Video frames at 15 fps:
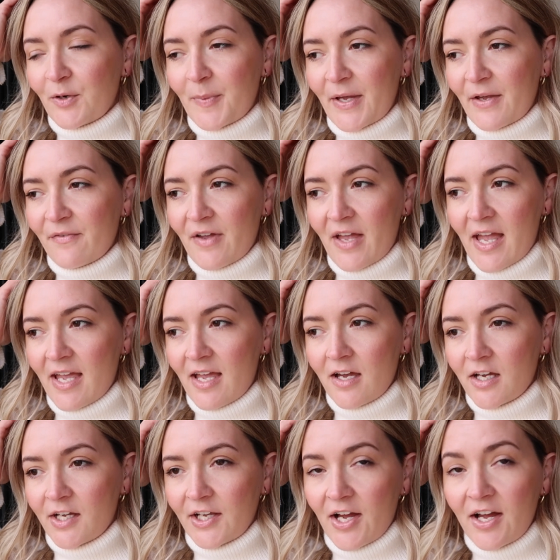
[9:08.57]
bit of a
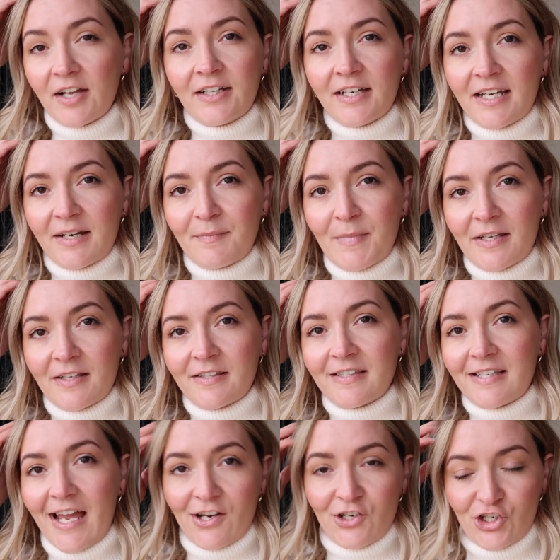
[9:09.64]
gardening
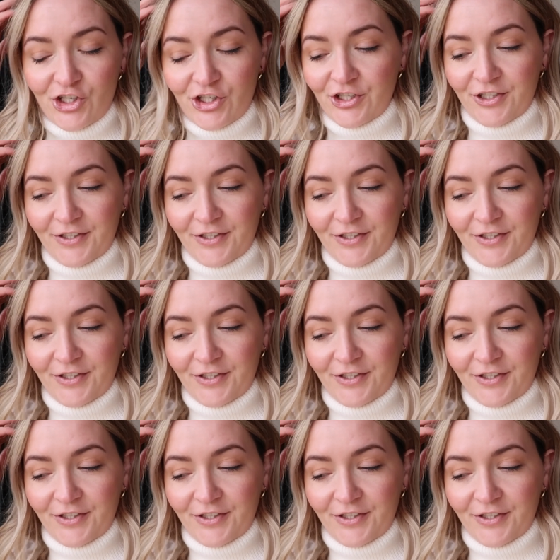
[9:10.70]
session.